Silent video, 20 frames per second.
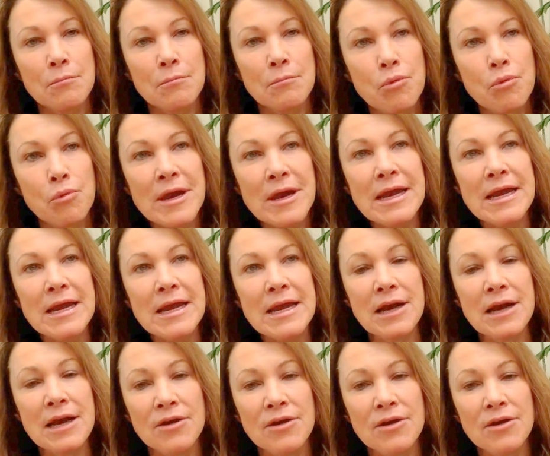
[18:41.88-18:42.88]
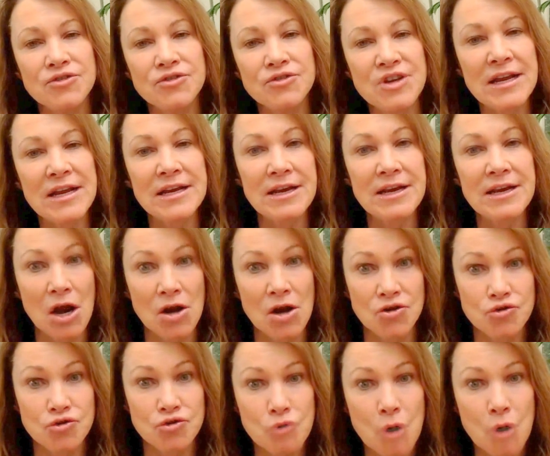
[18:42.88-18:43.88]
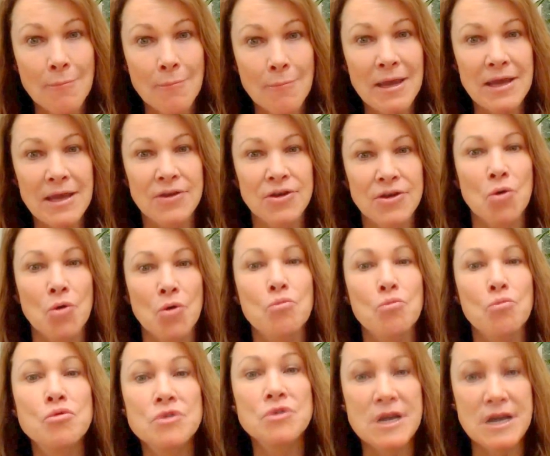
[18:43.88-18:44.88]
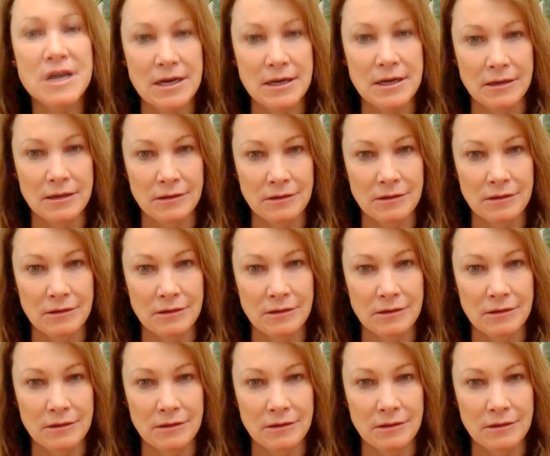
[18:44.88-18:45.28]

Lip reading: bringing and understanding our trauma and our wounding.